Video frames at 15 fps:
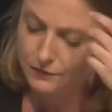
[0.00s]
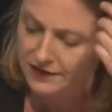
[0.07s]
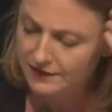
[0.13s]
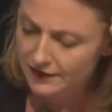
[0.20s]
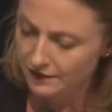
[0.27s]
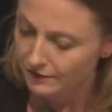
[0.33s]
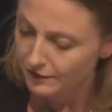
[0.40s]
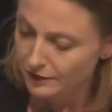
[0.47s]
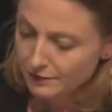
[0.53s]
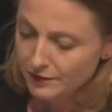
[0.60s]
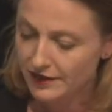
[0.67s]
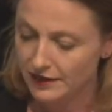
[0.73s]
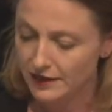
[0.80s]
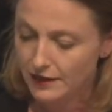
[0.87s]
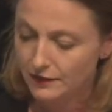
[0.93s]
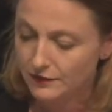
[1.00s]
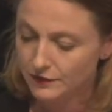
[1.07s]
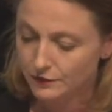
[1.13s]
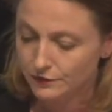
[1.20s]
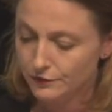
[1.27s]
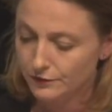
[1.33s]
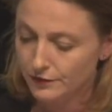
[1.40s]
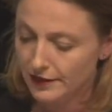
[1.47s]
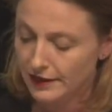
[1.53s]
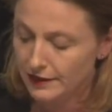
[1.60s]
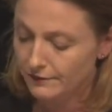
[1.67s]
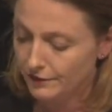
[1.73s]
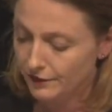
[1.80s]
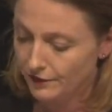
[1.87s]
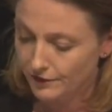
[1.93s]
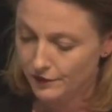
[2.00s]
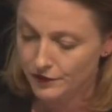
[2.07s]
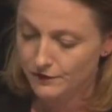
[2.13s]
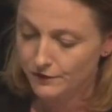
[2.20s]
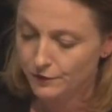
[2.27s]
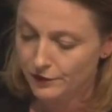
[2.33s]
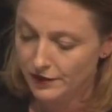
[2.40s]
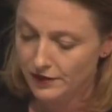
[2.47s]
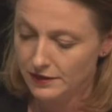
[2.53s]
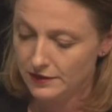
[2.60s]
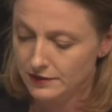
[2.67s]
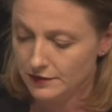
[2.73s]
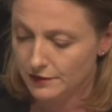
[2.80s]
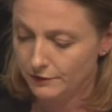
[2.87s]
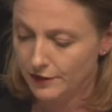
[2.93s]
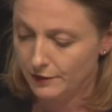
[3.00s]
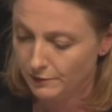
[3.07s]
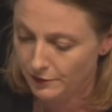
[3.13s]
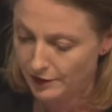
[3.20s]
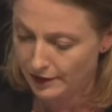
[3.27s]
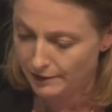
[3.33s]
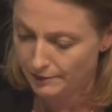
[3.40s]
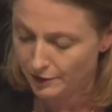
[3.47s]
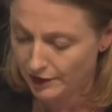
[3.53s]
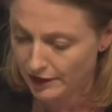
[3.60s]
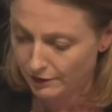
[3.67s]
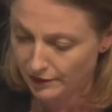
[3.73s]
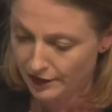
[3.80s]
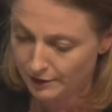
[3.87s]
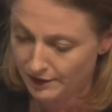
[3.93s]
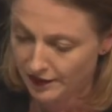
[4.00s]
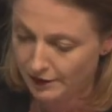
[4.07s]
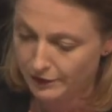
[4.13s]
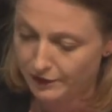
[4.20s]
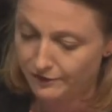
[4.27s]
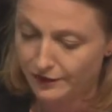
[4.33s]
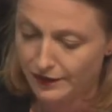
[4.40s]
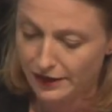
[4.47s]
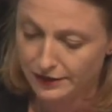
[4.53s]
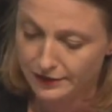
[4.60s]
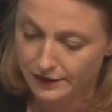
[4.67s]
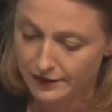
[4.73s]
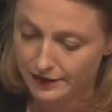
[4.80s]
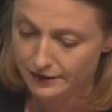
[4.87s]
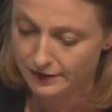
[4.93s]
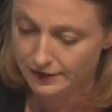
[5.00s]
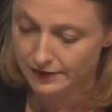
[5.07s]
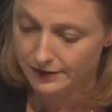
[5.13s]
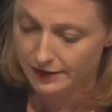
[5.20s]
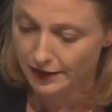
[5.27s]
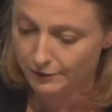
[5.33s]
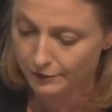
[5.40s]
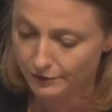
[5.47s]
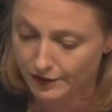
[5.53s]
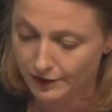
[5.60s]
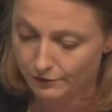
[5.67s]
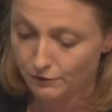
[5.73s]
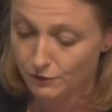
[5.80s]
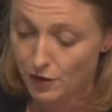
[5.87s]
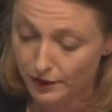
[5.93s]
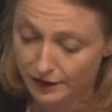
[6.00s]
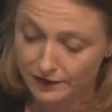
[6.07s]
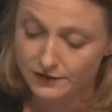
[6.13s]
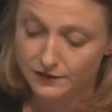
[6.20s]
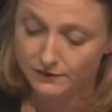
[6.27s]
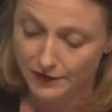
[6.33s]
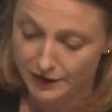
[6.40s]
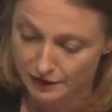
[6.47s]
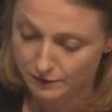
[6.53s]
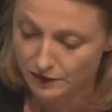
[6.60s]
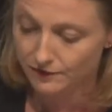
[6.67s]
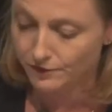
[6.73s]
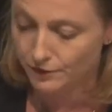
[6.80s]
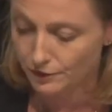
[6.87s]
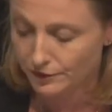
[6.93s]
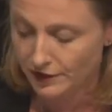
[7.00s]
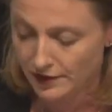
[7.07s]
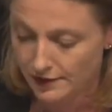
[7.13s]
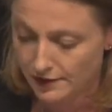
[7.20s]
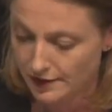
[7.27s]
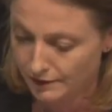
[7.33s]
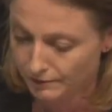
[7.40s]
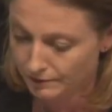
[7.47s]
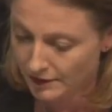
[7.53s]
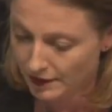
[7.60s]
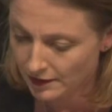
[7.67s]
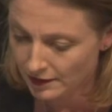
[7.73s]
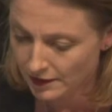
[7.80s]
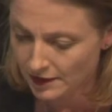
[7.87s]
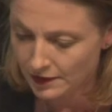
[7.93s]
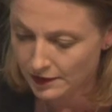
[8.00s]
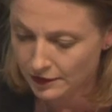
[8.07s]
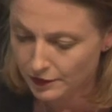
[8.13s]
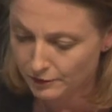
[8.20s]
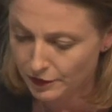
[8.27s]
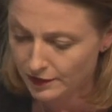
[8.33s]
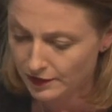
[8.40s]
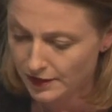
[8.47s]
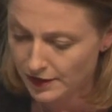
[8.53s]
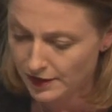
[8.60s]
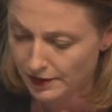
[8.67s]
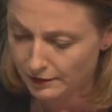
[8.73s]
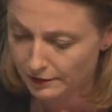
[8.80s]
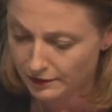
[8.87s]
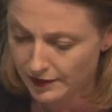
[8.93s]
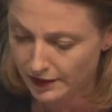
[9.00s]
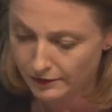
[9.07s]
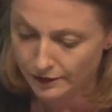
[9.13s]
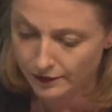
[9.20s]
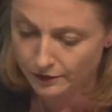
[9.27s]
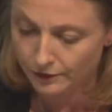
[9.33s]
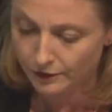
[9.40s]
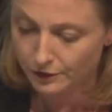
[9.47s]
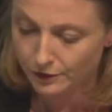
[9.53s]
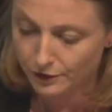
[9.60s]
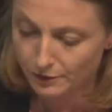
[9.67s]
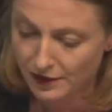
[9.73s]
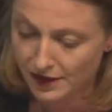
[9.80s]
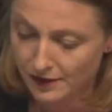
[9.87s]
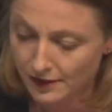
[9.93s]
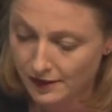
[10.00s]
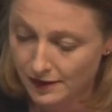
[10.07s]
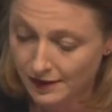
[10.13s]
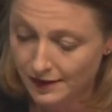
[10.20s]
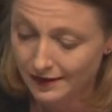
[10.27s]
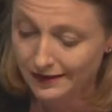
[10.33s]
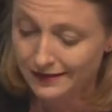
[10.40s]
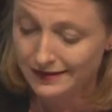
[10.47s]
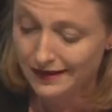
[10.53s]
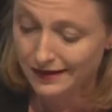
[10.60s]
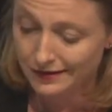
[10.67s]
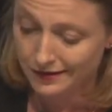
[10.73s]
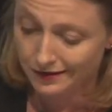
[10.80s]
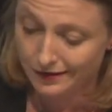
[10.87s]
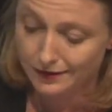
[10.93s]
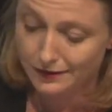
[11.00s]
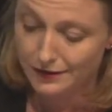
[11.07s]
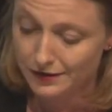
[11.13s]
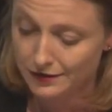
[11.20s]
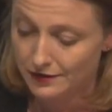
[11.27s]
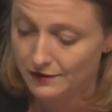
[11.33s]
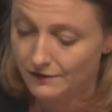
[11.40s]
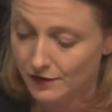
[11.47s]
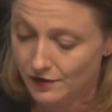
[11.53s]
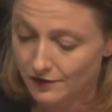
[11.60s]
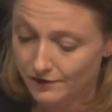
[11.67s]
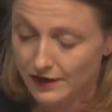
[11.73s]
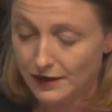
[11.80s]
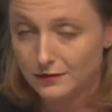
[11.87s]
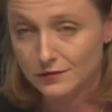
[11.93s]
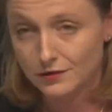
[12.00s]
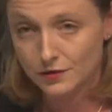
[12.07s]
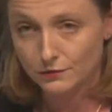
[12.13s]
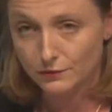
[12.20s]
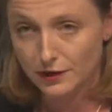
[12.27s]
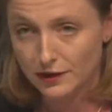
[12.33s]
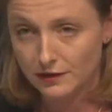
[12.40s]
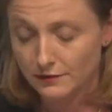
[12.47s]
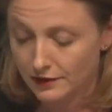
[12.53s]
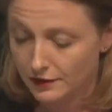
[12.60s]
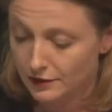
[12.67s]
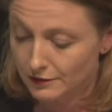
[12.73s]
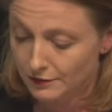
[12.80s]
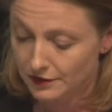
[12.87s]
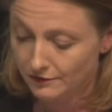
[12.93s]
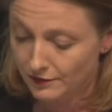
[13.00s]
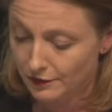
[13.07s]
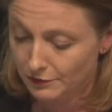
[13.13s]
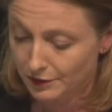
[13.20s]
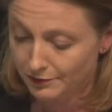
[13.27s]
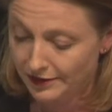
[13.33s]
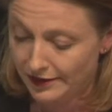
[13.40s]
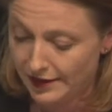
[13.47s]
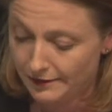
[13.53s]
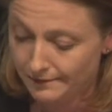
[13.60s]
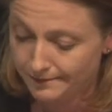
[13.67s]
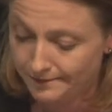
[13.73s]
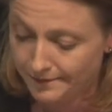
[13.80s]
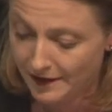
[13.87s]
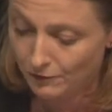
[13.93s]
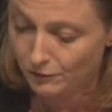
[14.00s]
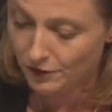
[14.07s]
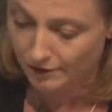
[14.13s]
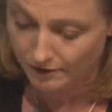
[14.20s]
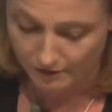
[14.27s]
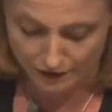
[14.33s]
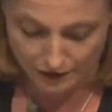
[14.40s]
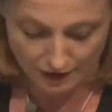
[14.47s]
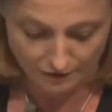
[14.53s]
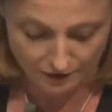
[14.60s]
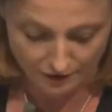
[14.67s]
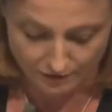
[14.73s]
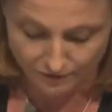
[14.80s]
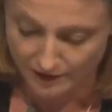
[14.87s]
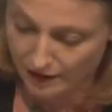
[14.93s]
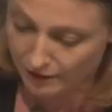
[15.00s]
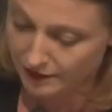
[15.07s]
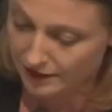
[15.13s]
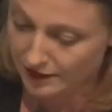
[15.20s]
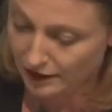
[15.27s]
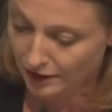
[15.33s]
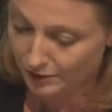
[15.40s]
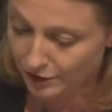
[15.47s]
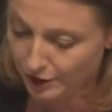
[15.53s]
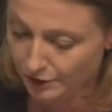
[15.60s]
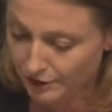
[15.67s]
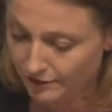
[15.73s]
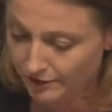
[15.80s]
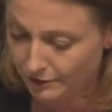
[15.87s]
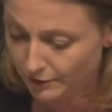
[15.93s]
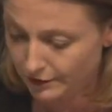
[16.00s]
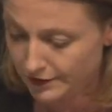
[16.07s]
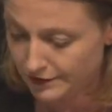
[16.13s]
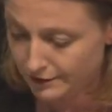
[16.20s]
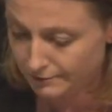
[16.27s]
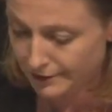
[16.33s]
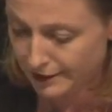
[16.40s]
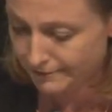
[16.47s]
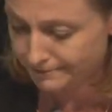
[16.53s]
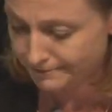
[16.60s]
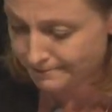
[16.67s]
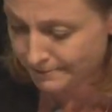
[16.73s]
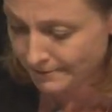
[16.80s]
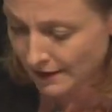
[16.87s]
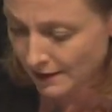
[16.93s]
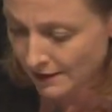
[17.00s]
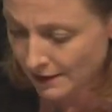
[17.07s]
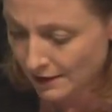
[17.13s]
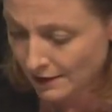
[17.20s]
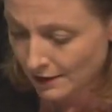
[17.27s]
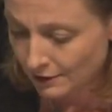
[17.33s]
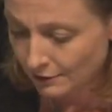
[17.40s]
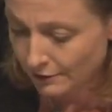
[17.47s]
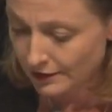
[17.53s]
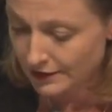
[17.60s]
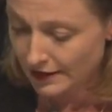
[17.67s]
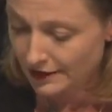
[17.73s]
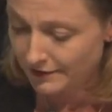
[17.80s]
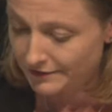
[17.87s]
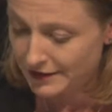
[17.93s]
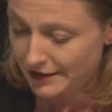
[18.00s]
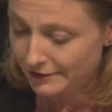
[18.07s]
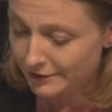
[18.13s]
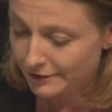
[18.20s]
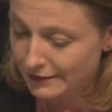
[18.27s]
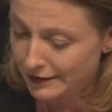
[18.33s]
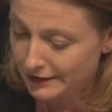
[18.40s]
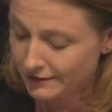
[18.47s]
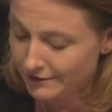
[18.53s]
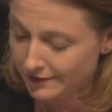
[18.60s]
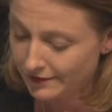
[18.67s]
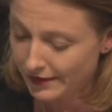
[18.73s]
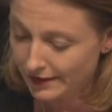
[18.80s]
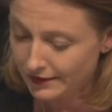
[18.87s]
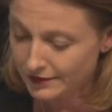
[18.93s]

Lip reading: We're seed funded by council for the first 4 years, so we're on our way to becoming financially sustainable. We're growing this investment for the community and local economy. It's actually an initiative of Council's 20-year economic development plan, and what we've achieved so far is down the bottom if you want some quantitative data around everything.